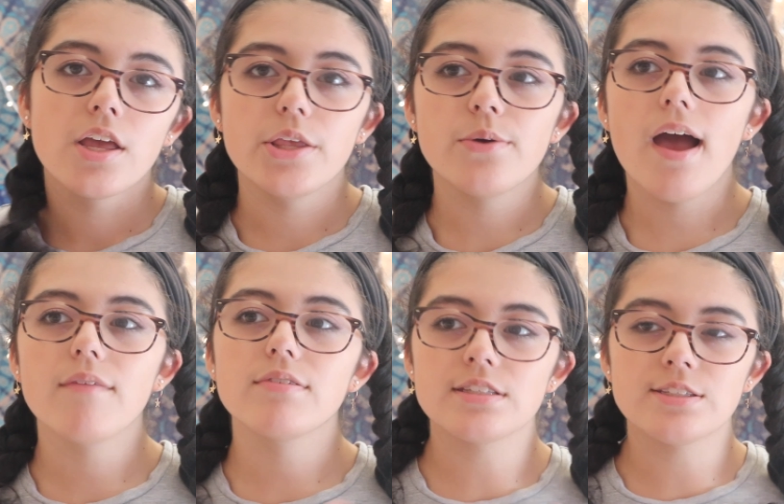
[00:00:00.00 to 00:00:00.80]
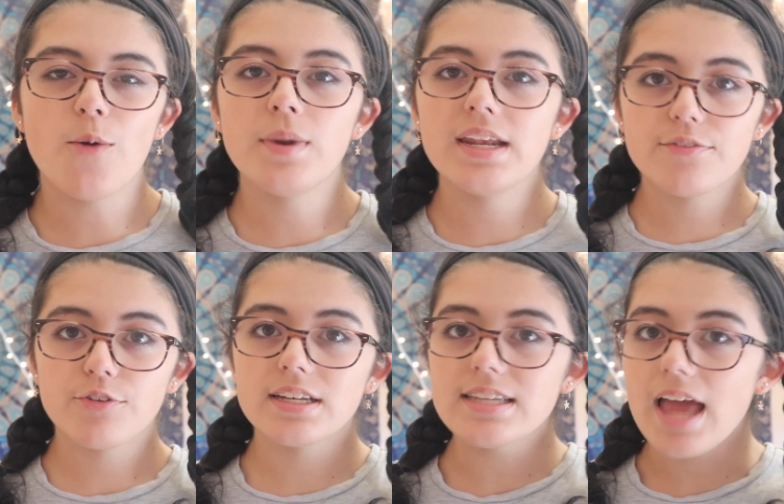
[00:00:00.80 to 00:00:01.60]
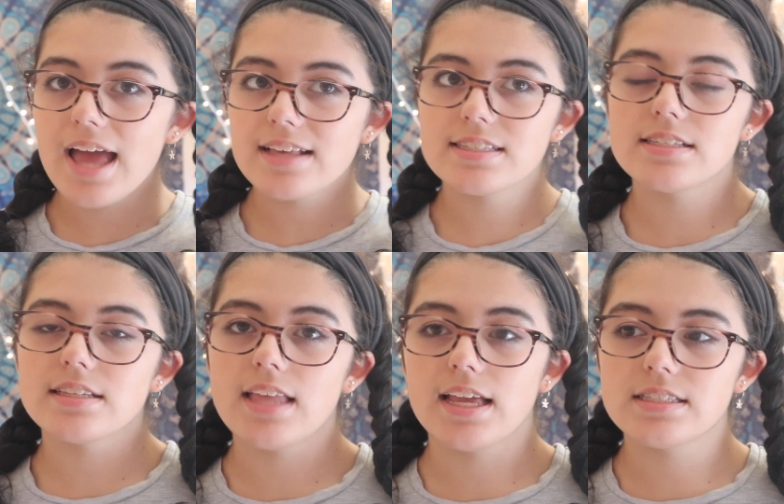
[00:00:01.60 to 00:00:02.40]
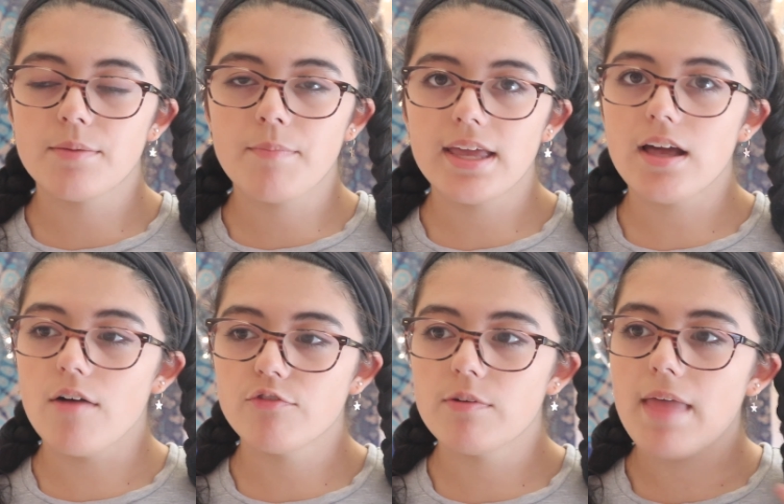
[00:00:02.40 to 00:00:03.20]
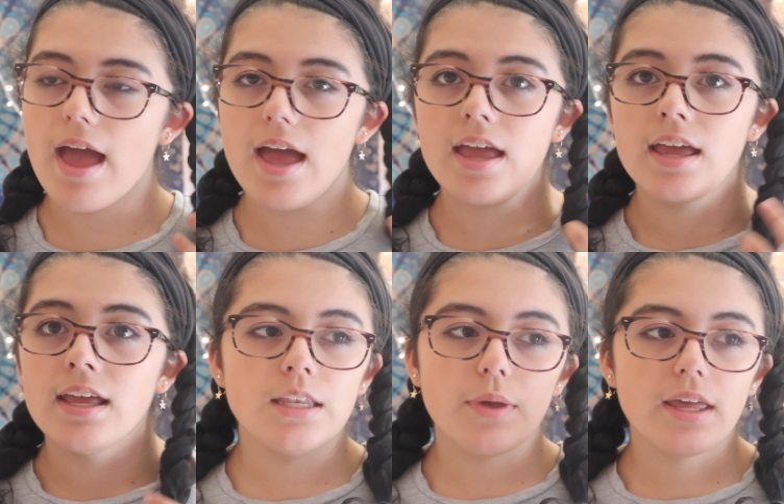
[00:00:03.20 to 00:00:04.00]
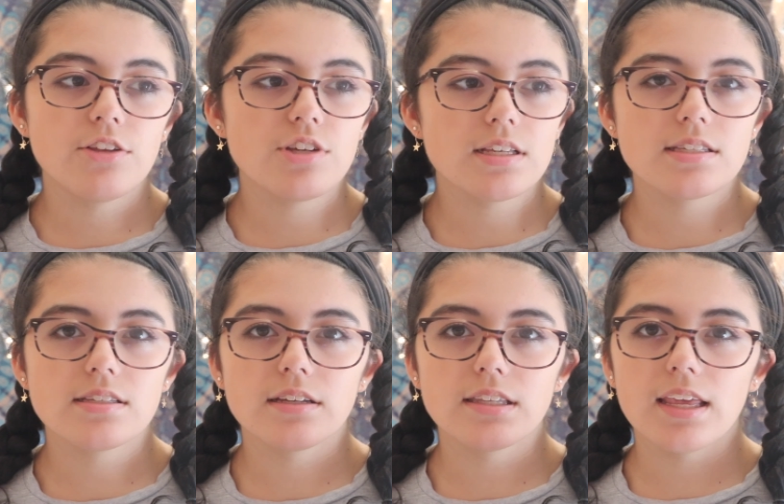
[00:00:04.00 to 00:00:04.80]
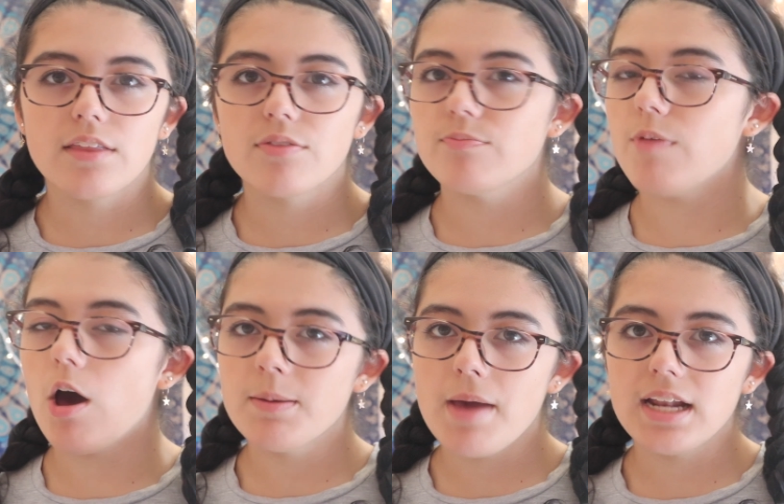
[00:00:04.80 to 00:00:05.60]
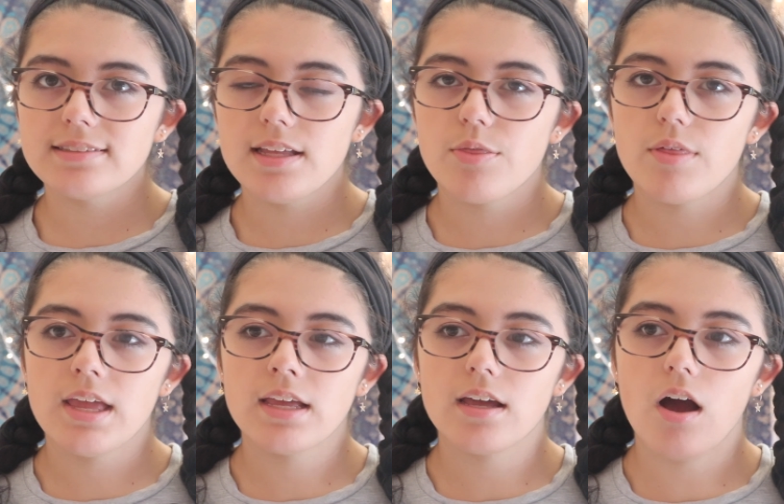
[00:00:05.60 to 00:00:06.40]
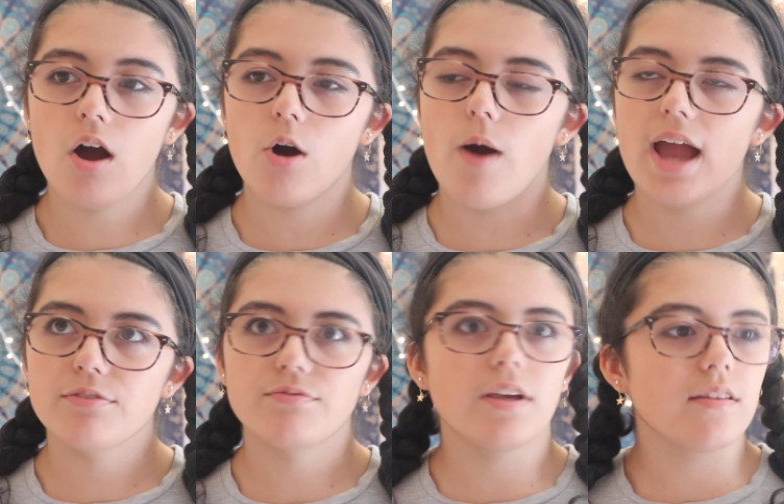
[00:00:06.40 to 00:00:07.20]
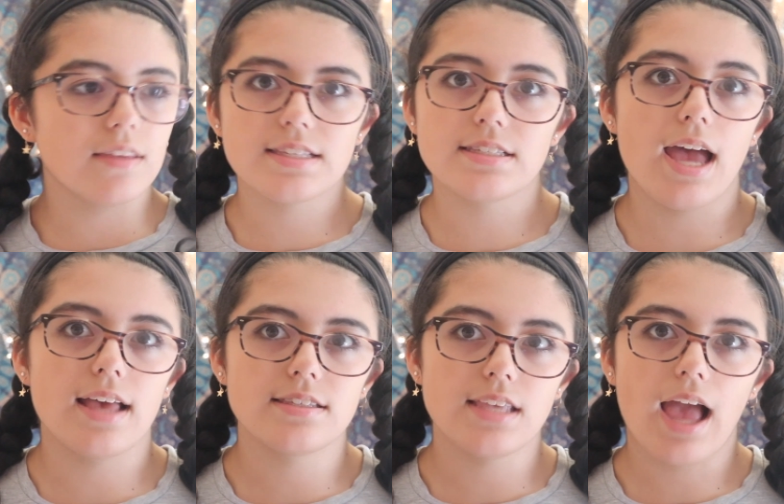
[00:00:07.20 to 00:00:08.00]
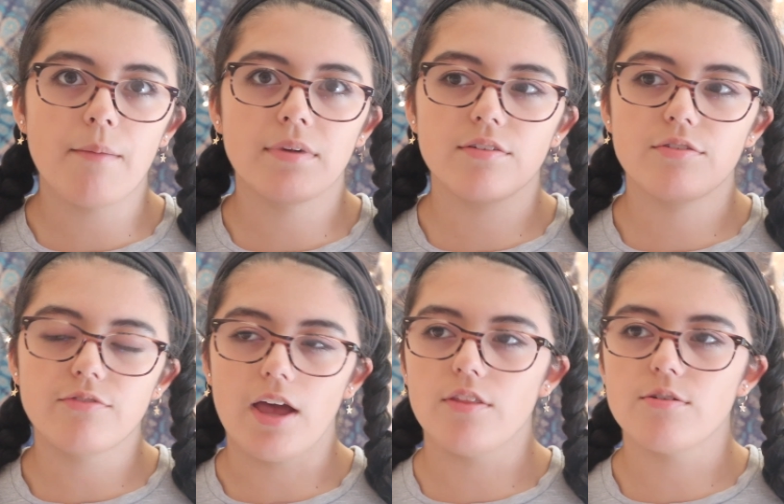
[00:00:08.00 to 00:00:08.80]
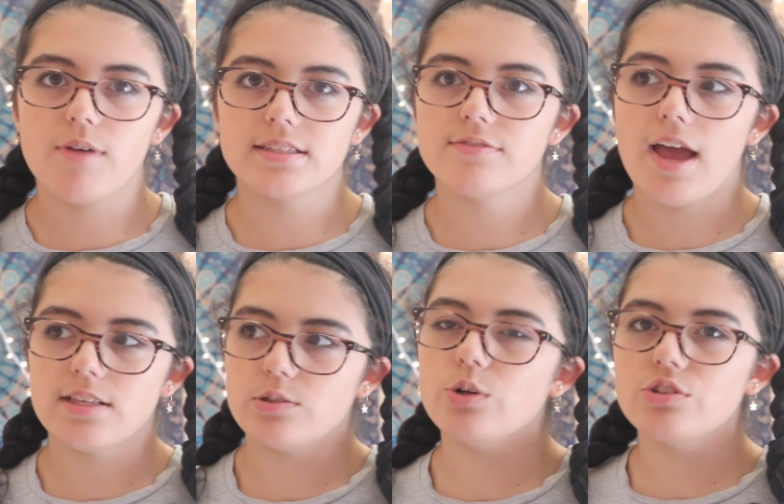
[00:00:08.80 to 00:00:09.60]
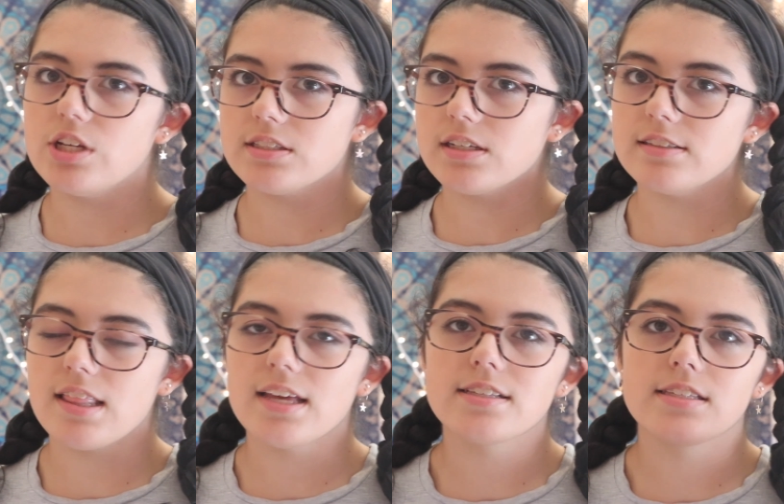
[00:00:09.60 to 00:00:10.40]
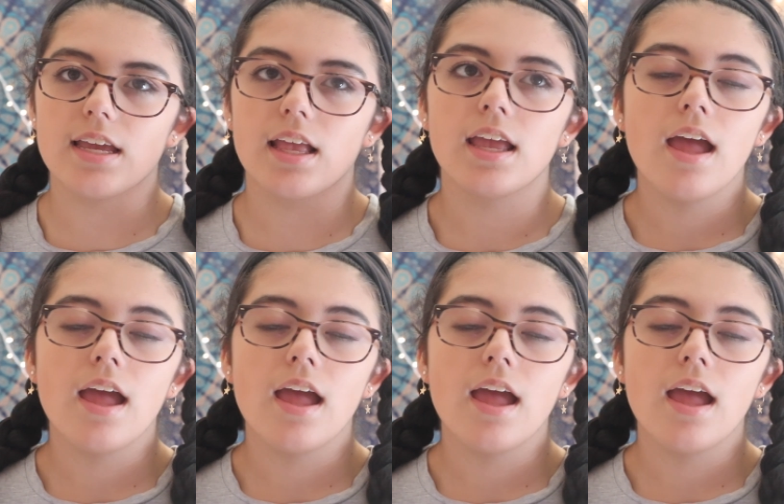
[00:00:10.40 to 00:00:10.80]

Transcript: you have so many different tests like to make up from that and you can't just like automatically think oh I failed this test like I'm gonna fail the rest of high school just because of this like